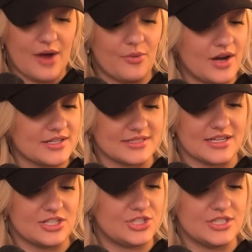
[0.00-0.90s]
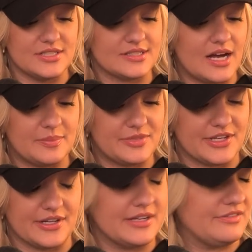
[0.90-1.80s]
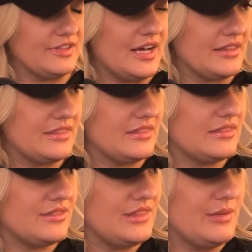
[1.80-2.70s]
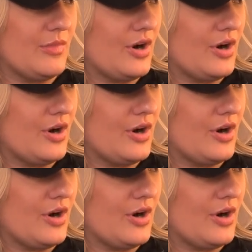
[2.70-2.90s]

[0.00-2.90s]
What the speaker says: I want to say she is up there, if not the